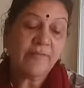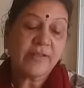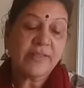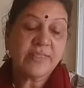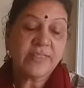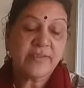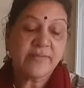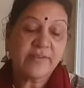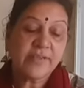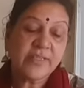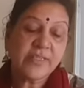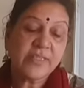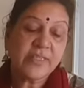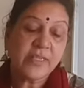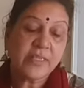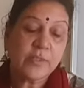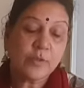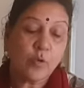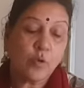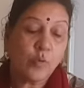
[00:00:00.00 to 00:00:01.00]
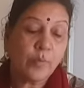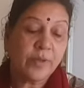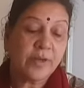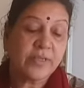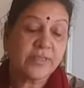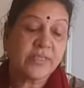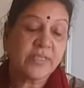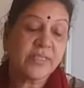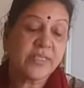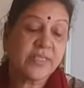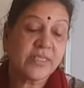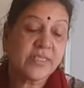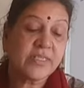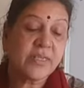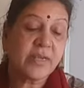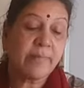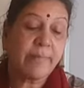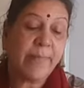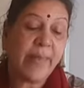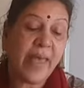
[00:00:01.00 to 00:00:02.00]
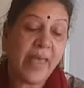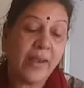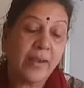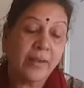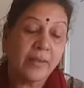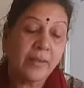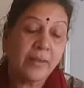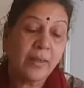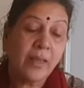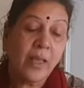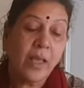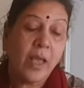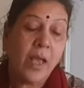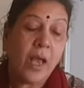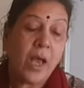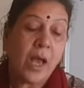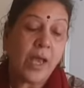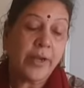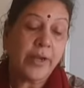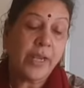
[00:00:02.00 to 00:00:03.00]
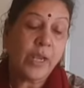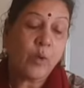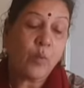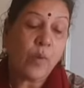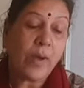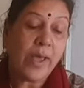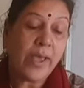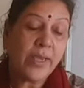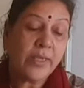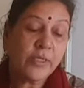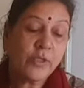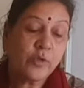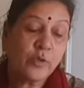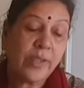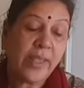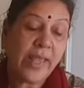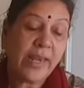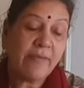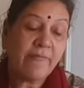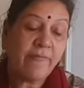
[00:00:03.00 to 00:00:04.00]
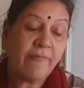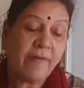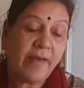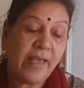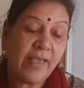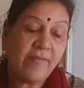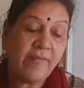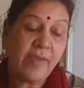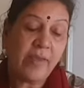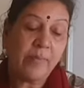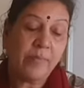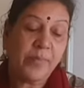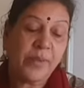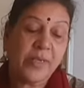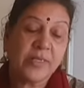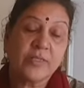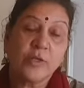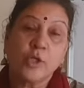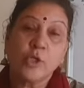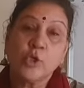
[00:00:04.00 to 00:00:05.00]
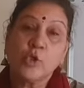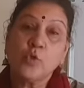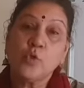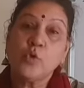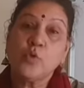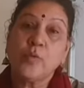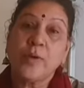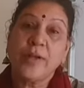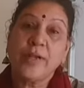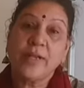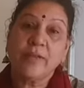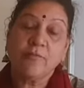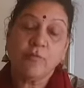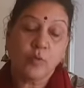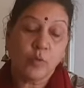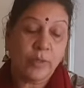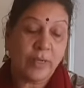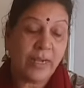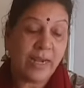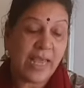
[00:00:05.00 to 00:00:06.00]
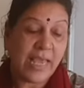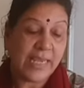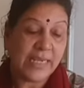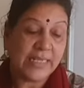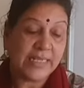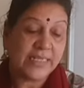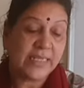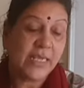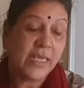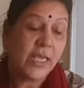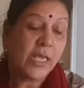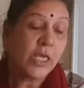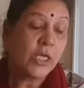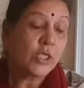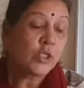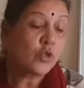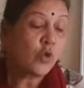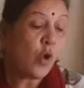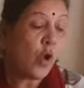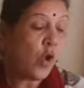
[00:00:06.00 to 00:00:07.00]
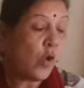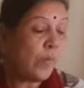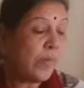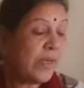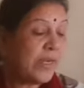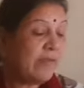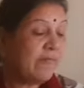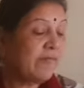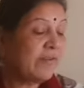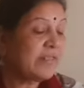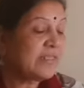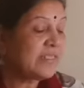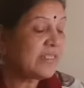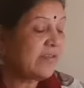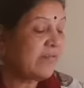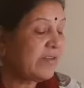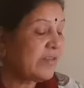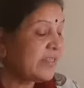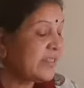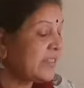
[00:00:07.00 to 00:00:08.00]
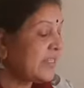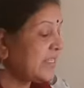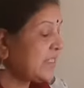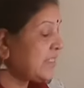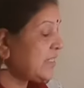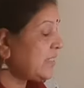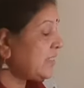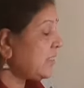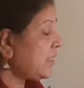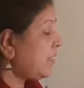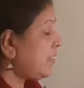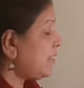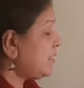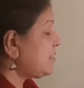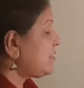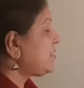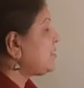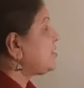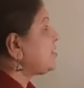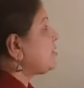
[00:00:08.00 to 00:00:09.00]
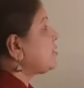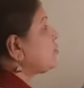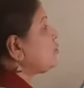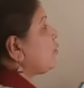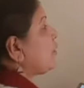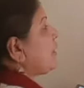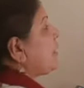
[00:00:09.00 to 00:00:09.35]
176 ohm resistors in parallel are required to carry 5 amperes on 220 volt lines? So how many 176 resistors? So